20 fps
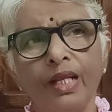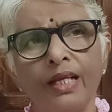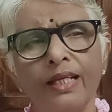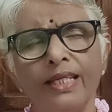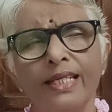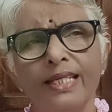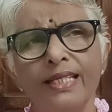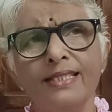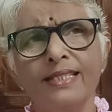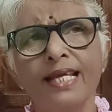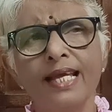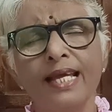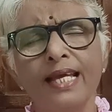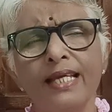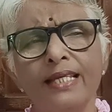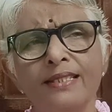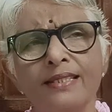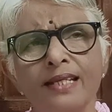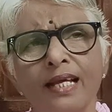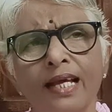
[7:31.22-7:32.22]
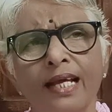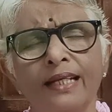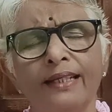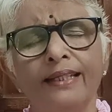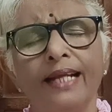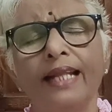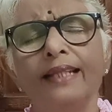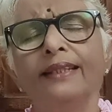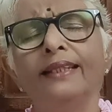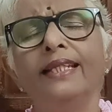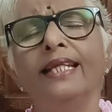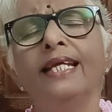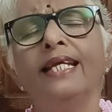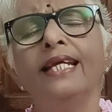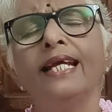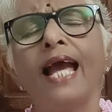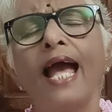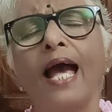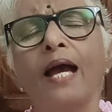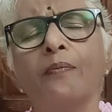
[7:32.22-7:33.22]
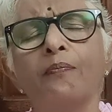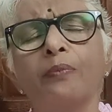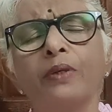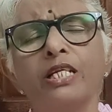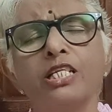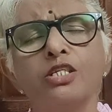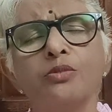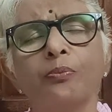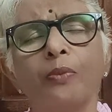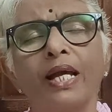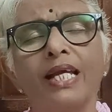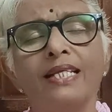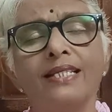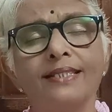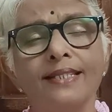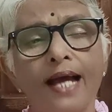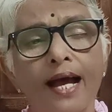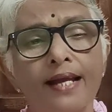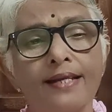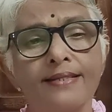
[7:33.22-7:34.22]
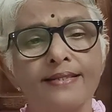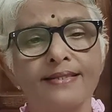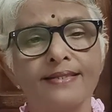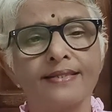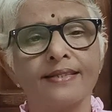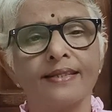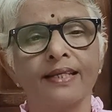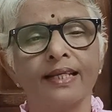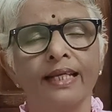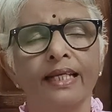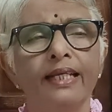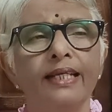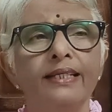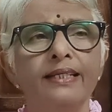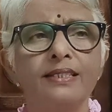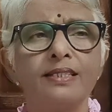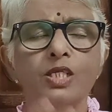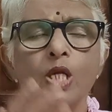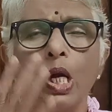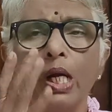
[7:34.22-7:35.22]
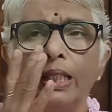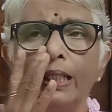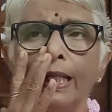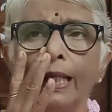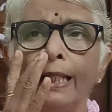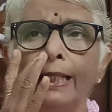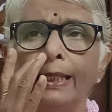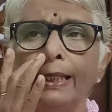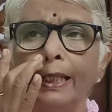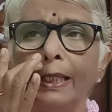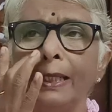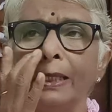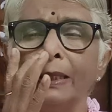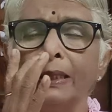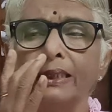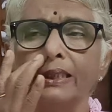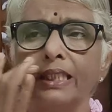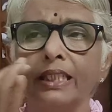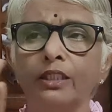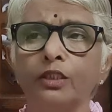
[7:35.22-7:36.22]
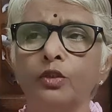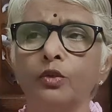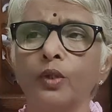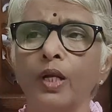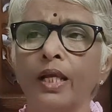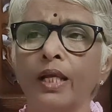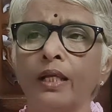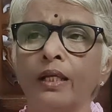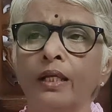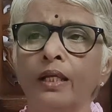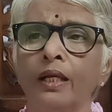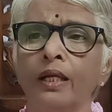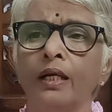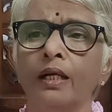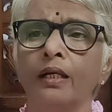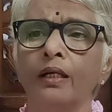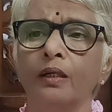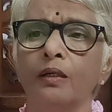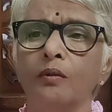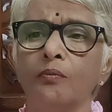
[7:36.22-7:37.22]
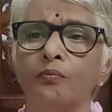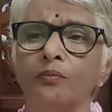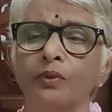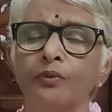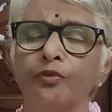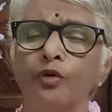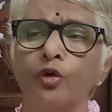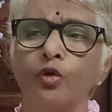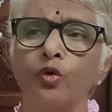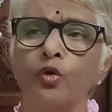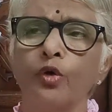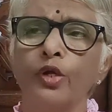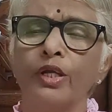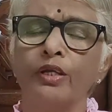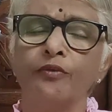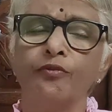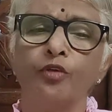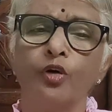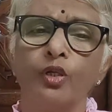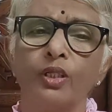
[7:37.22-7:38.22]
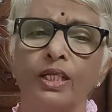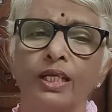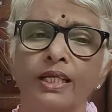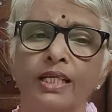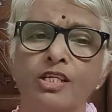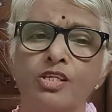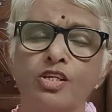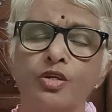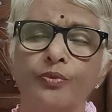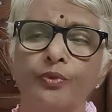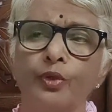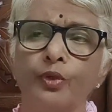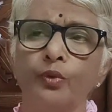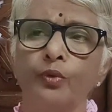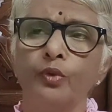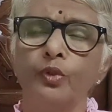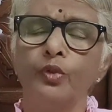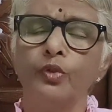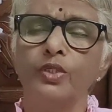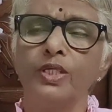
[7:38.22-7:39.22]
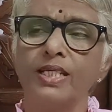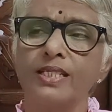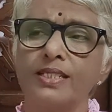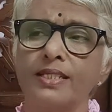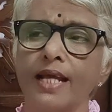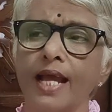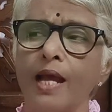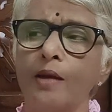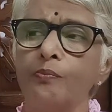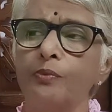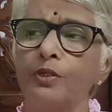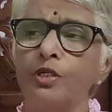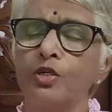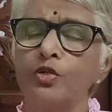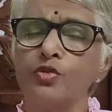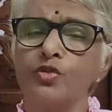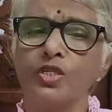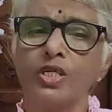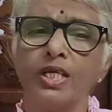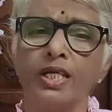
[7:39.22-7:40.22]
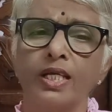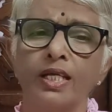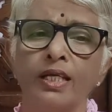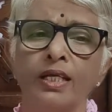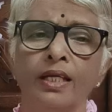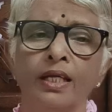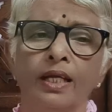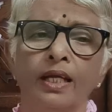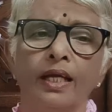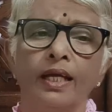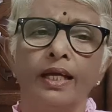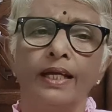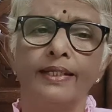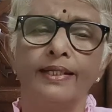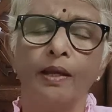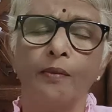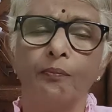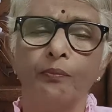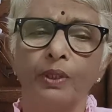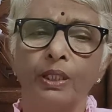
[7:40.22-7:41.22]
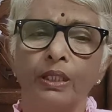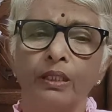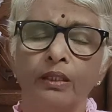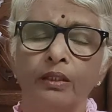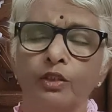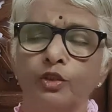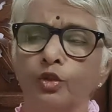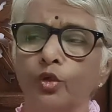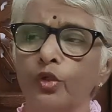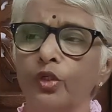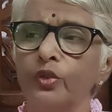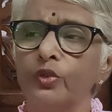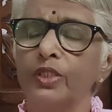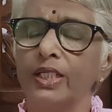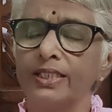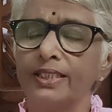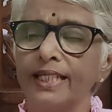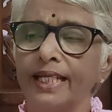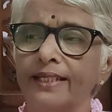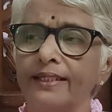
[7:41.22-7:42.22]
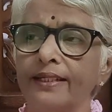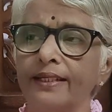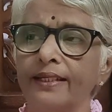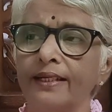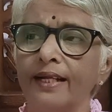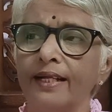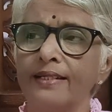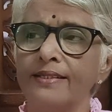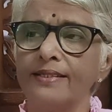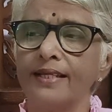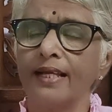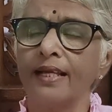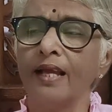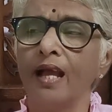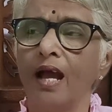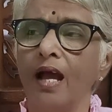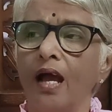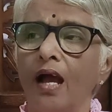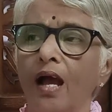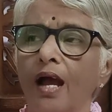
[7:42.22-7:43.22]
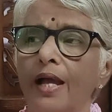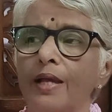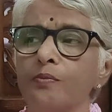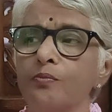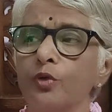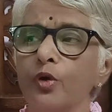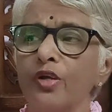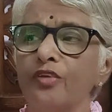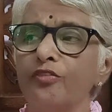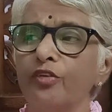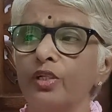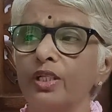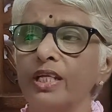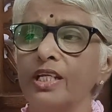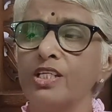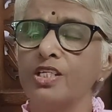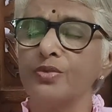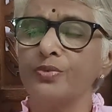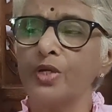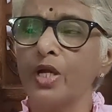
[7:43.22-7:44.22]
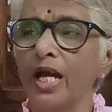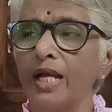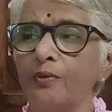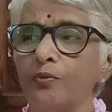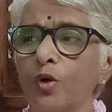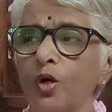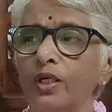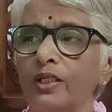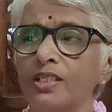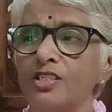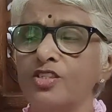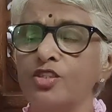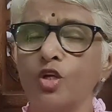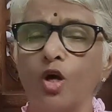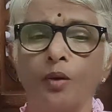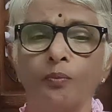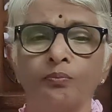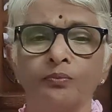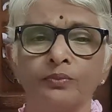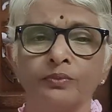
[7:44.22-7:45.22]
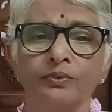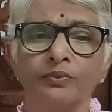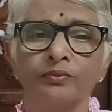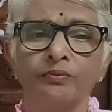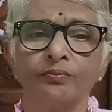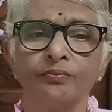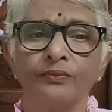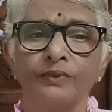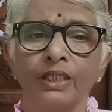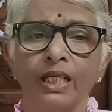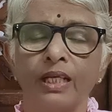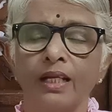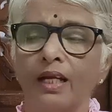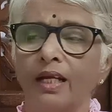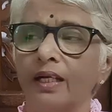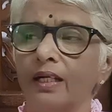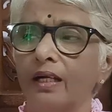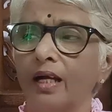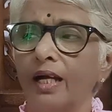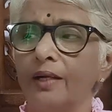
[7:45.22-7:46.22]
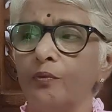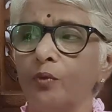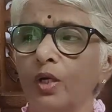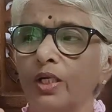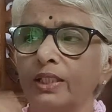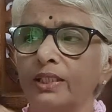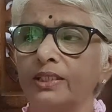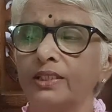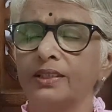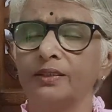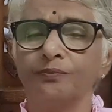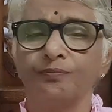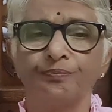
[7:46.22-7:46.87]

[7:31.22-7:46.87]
he says nothing happens by chance. It is not that say today before going for the interview you just happen to see a temple, so you just enter and say, I am going for the interview, I want this job, I want it.